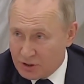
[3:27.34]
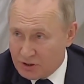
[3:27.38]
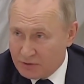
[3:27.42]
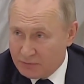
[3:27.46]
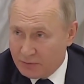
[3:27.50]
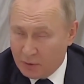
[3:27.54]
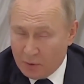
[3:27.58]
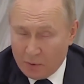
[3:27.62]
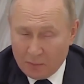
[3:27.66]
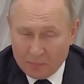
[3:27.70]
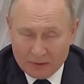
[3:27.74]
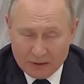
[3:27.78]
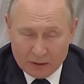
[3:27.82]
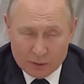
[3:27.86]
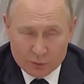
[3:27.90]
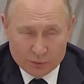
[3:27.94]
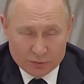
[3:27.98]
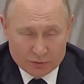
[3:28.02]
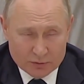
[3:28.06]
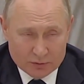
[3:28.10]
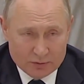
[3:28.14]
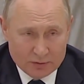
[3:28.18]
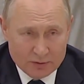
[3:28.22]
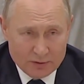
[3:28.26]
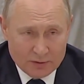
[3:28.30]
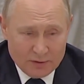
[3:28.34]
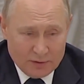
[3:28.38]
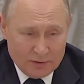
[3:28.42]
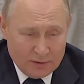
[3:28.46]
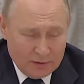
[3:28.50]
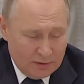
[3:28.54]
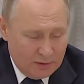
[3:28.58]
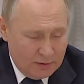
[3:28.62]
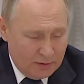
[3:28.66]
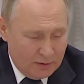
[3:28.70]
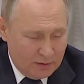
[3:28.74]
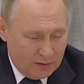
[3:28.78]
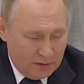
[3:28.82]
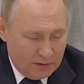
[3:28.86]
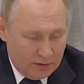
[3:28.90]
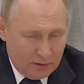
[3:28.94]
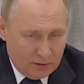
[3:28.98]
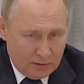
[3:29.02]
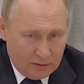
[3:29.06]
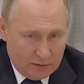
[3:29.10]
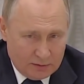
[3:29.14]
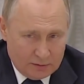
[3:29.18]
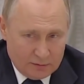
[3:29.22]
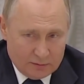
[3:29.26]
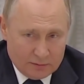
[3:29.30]
Putin defended the invasion,
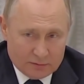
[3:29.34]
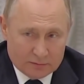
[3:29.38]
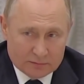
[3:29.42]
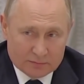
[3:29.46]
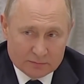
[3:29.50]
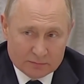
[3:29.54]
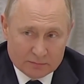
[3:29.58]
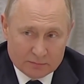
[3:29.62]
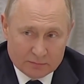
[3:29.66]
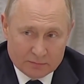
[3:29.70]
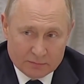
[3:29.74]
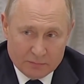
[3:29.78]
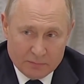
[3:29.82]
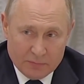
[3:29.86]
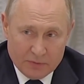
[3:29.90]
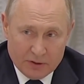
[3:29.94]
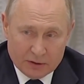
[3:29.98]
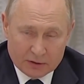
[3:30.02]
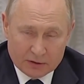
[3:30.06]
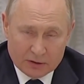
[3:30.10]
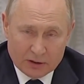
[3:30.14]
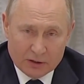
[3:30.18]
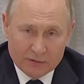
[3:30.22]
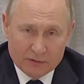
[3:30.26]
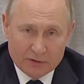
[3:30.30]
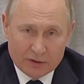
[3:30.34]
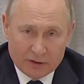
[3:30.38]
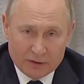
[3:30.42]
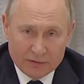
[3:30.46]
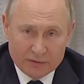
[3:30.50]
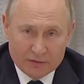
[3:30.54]
saying he was protecting